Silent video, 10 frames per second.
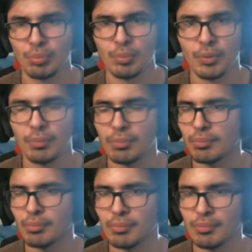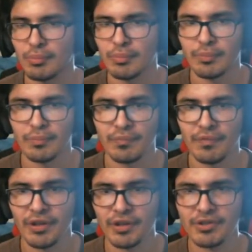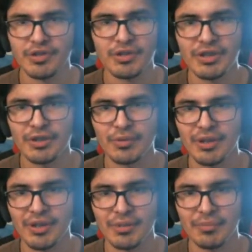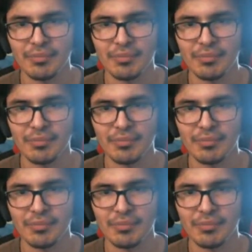Oh, falling here sure didn't do anything.